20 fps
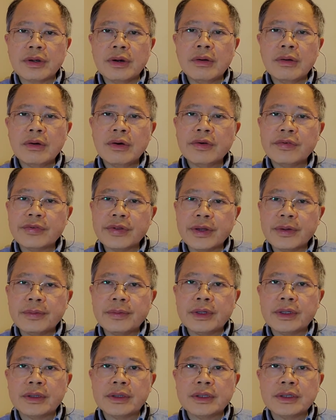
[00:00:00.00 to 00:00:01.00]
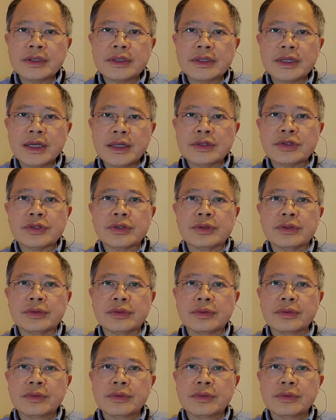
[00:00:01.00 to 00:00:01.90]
All of them are essential,